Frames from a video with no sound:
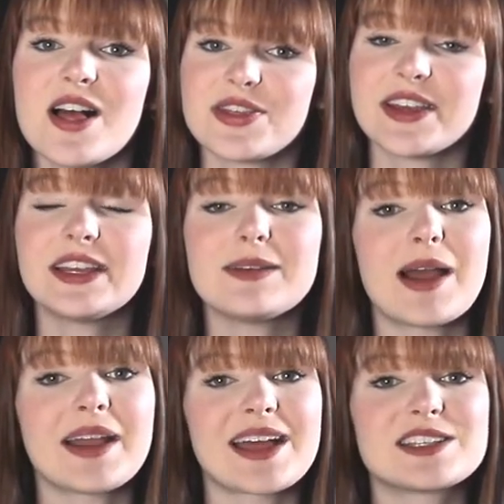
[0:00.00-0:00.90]
thinking
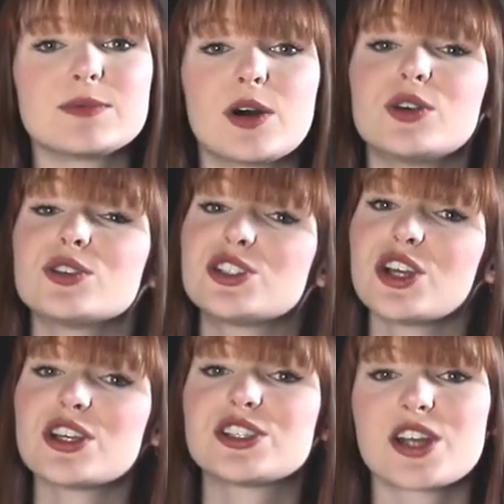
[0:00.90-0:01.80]
about getting one or
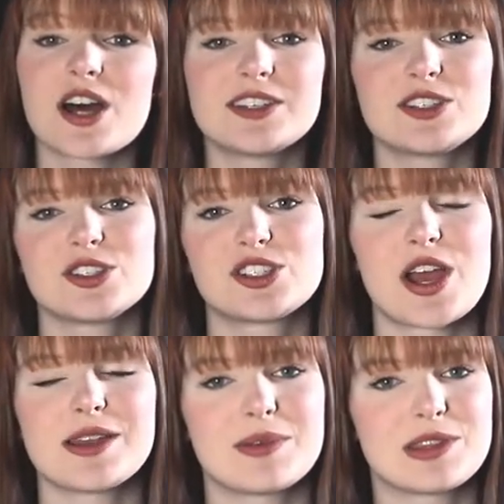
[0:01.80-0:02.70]
just started your
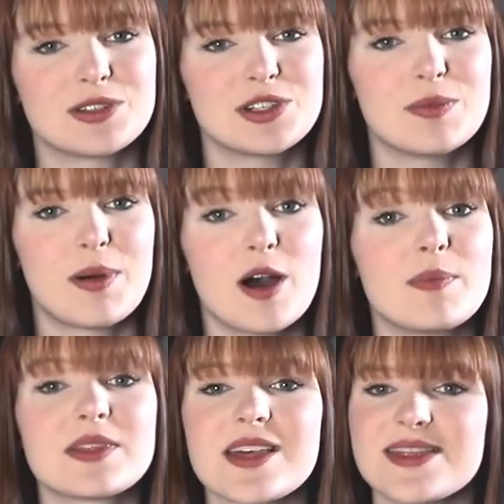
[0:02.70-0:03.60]
journey with your new
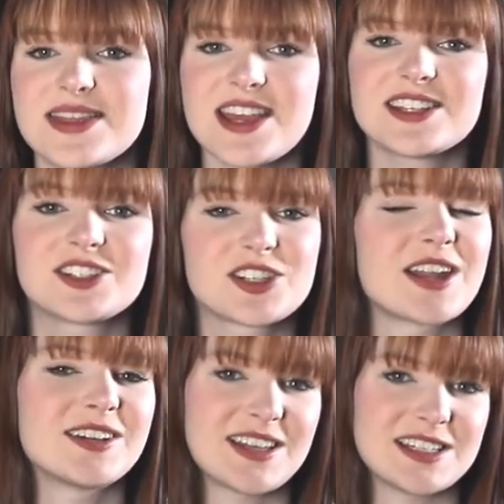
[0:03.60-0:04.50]
pup, then this
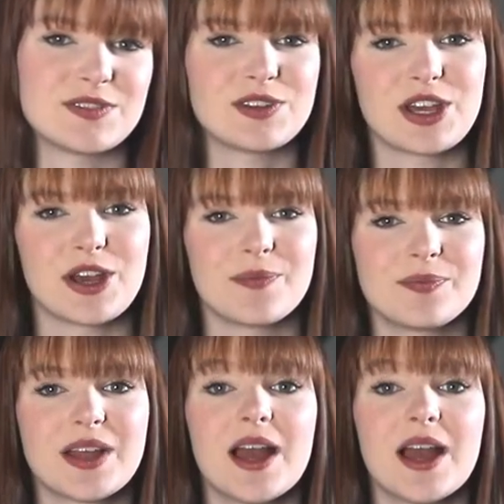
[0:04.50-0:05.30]
channel is for you.